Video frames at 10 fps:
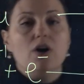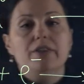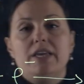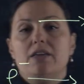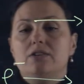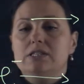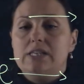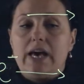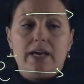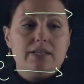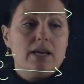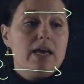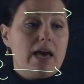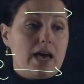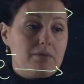on the other side,
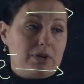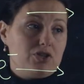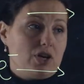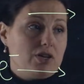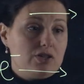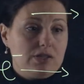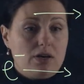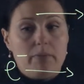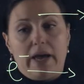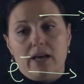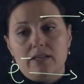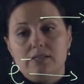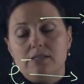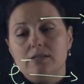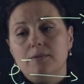and my charges are
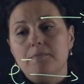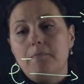balanced.